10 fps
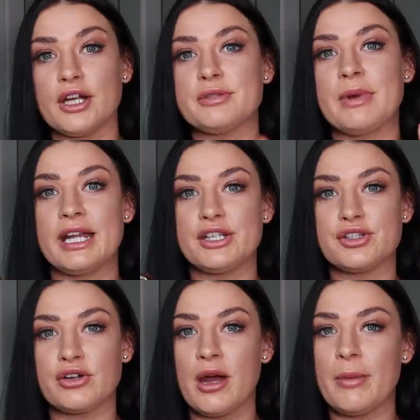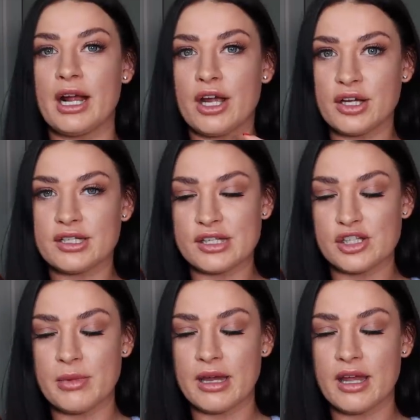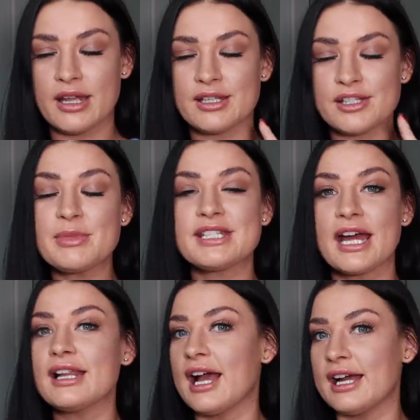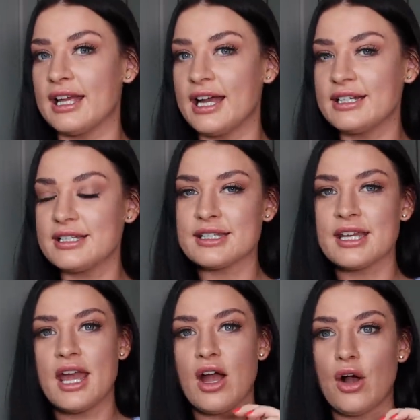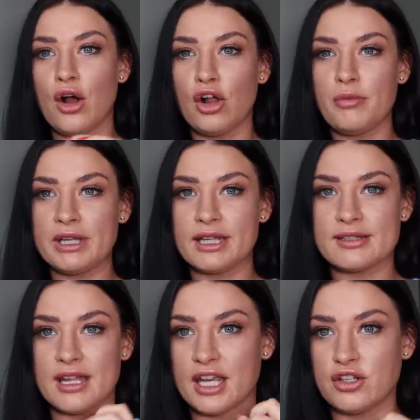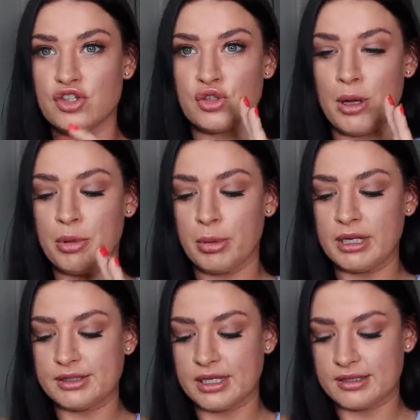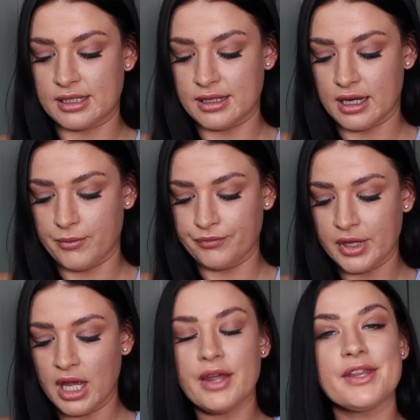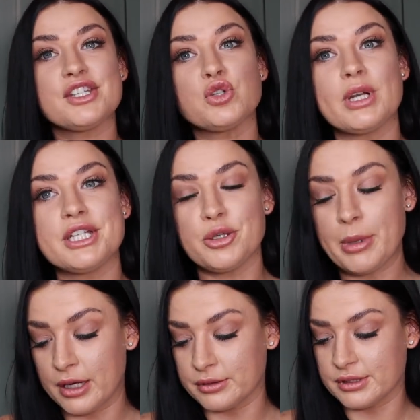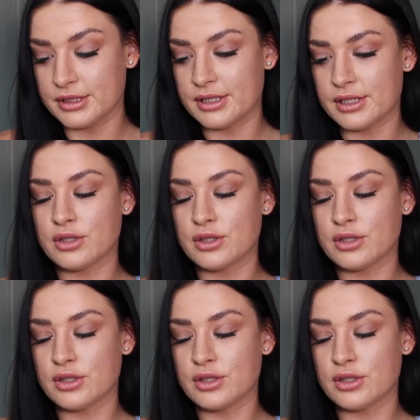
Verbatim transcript: go to my Instagram and go to the summer summer style highlight. All my links are there, you can just swipe up and it's, it's in there. This is twenty-two pounds.